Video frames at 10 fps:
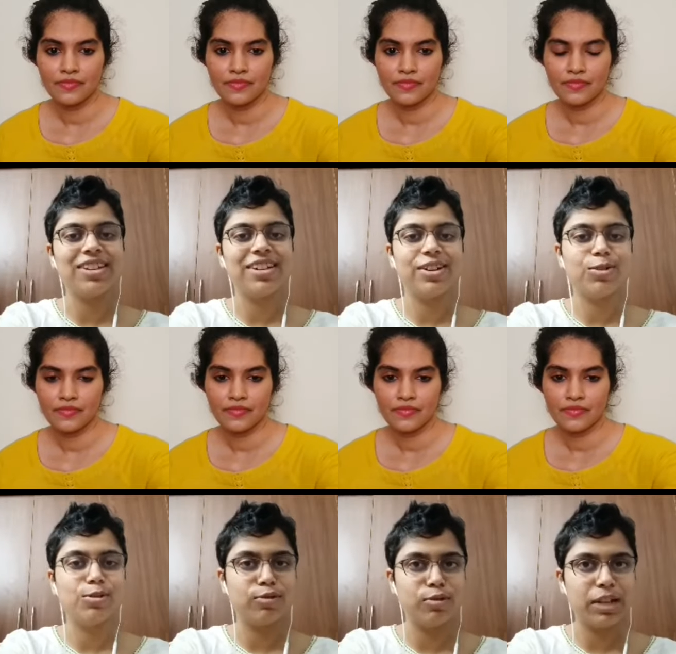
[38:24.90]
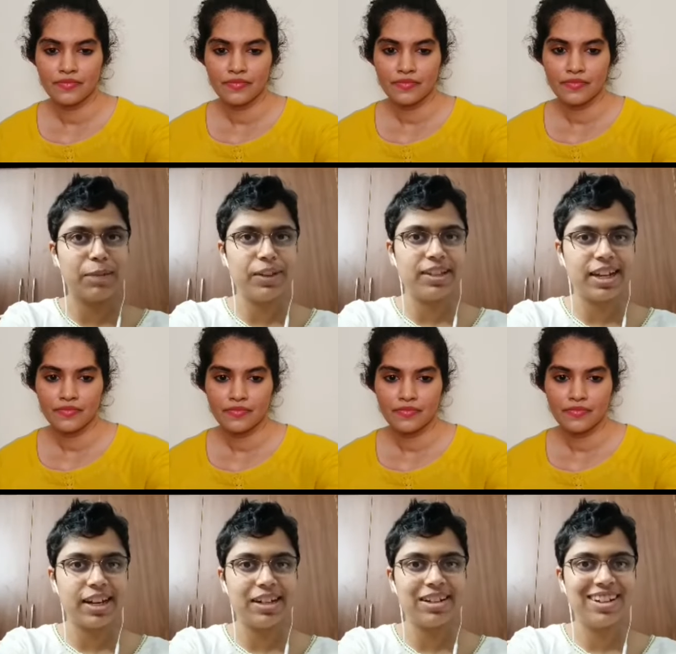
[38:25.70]
Speaker 1: a whole food plant based
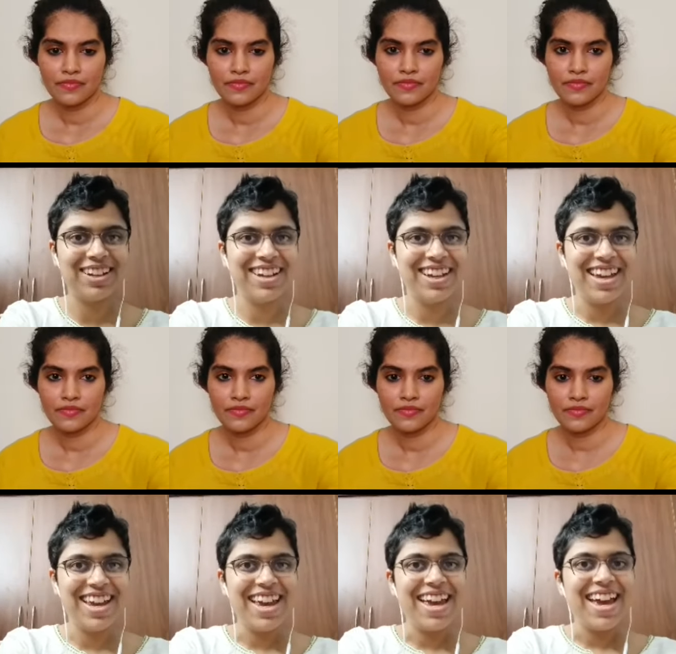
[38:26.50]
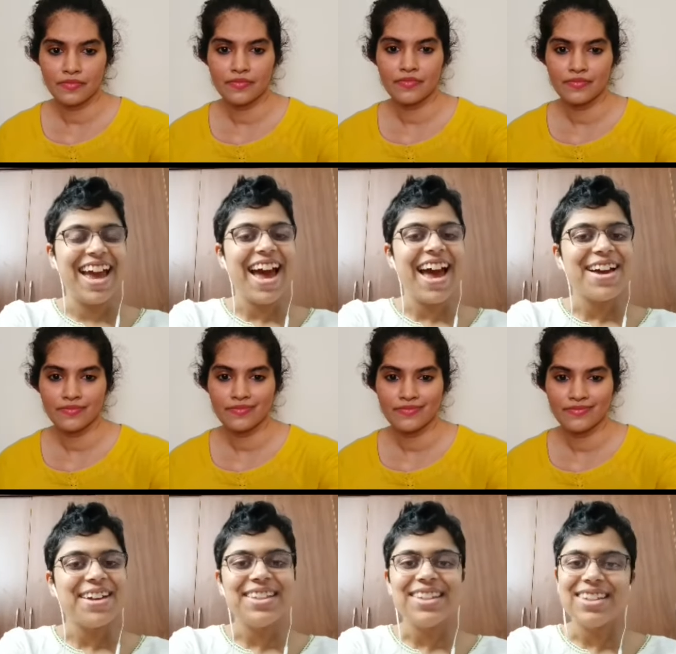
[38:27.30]
diet. Hmm.
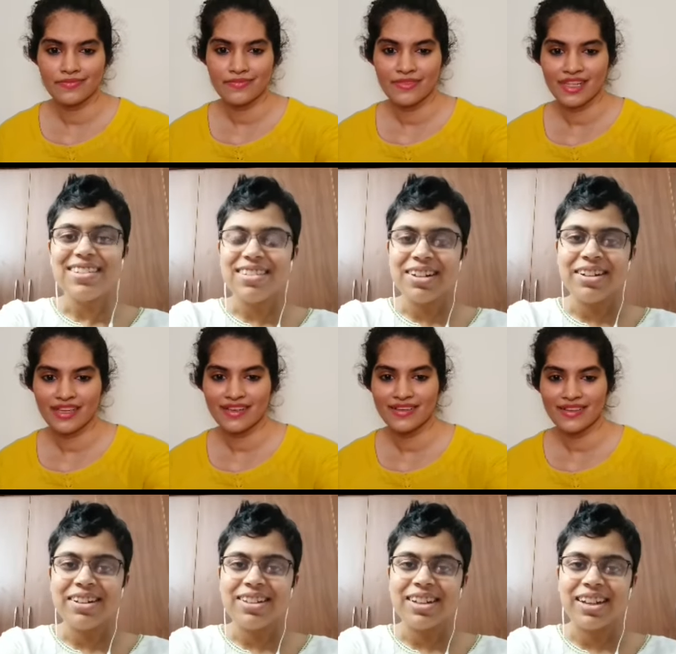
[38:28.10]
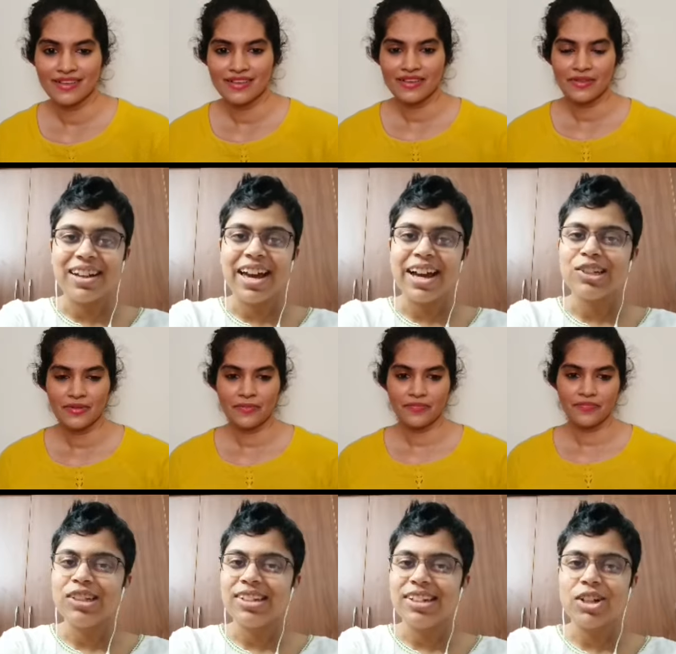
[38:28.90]
It's this is interesting. I
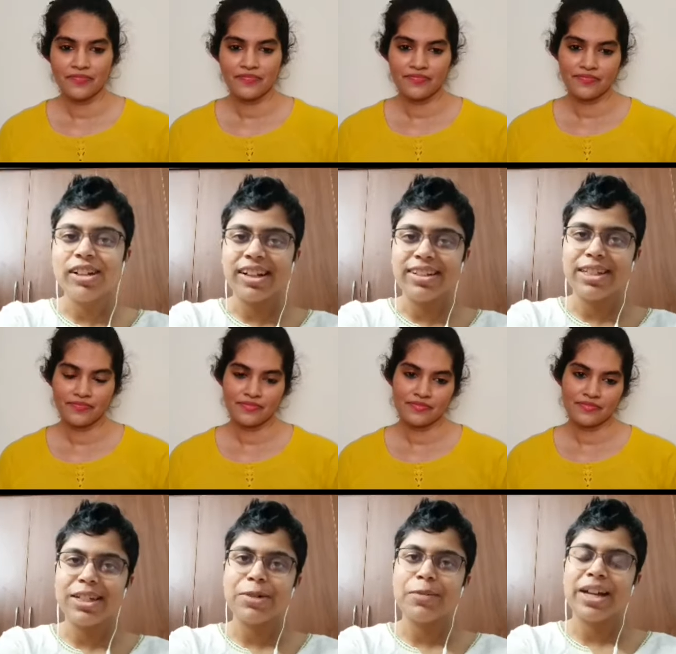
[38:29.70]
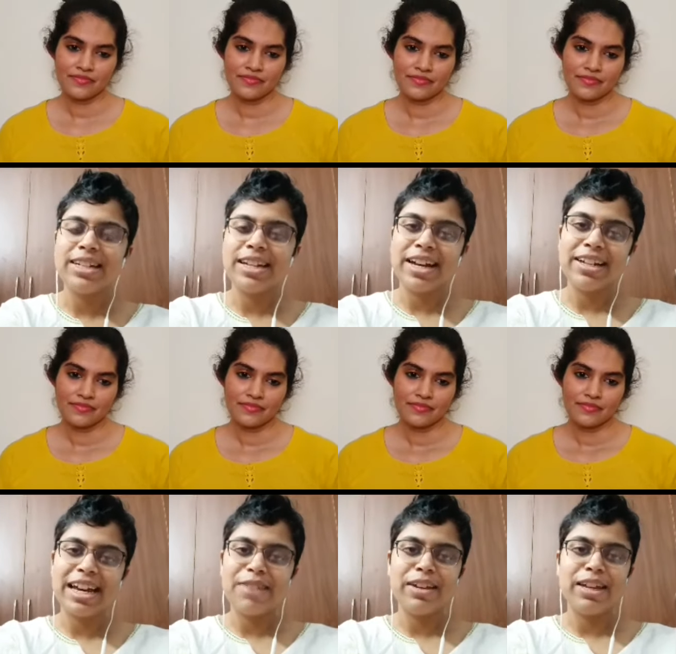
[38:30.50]
actually did not consider my diet
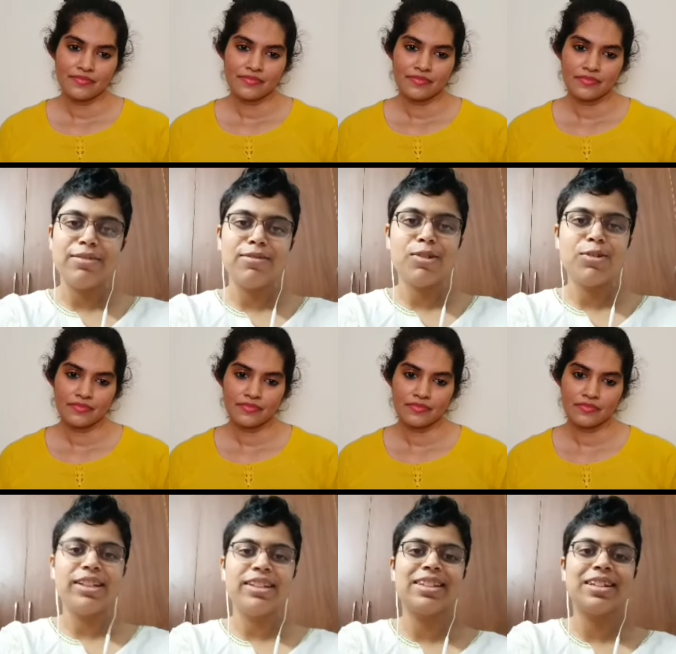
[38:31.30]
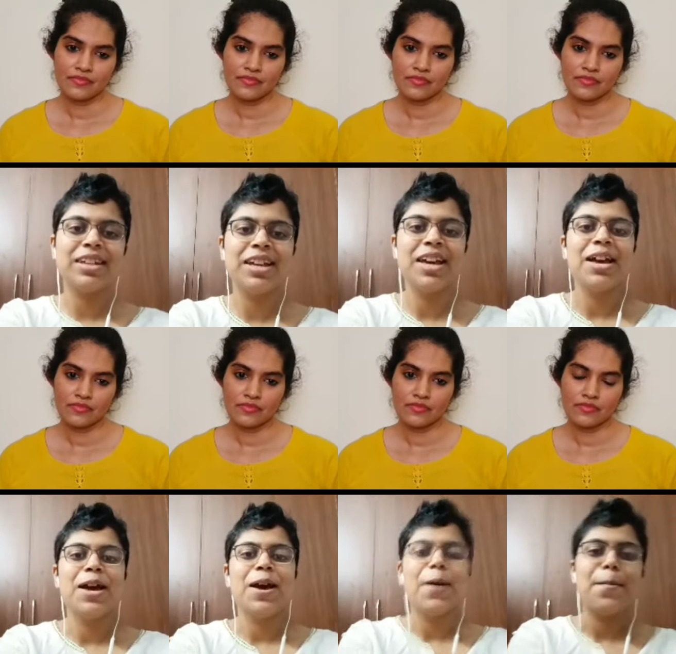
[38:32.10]
having influenced
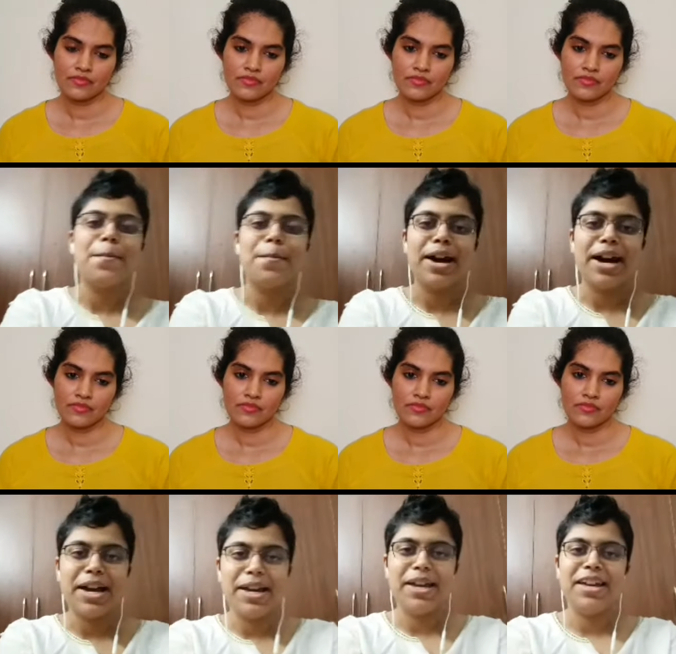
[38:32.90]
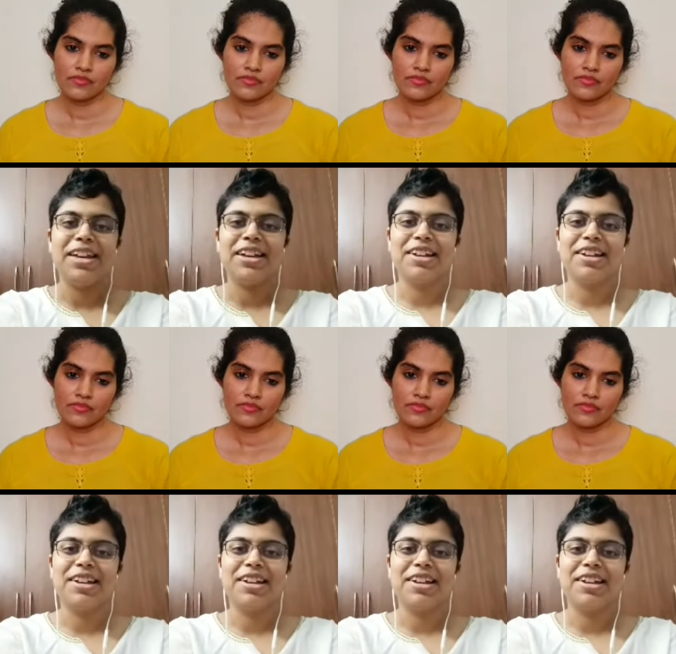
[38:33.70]
my